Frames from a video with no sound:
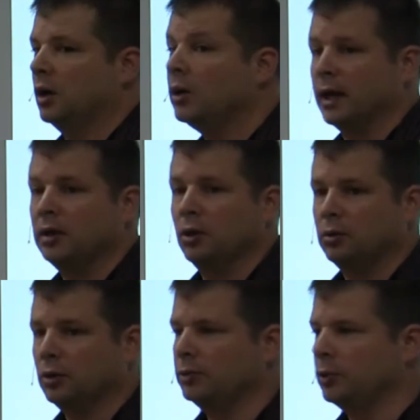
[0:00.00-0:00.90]
Okay,
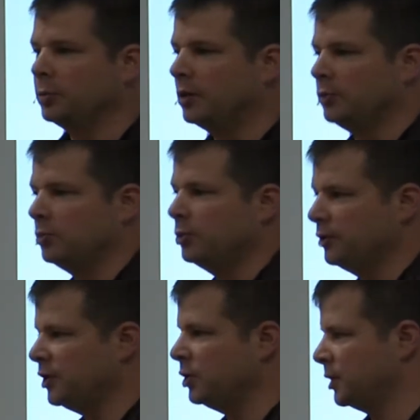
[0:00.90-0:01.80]
no problem. You can
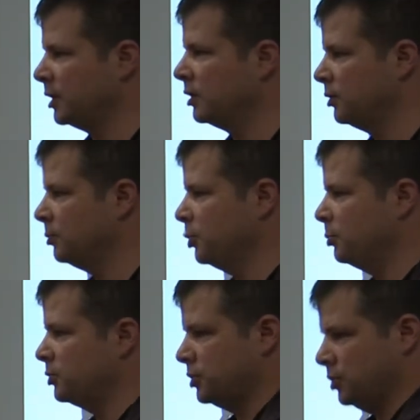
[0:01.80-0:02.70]
put a video in there. You
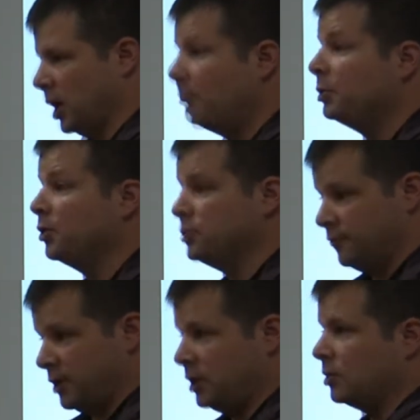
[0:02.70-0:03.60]
upload
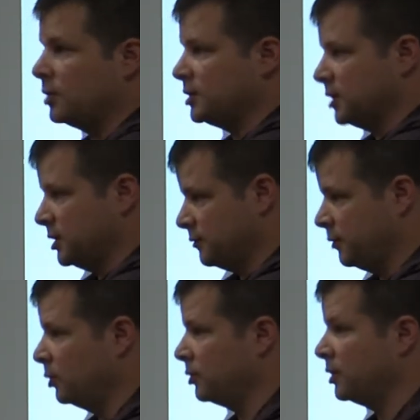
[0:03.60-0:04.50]
your video into this
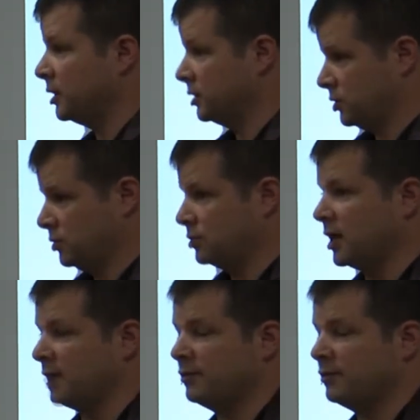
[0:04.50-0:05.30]
folder, and then the students will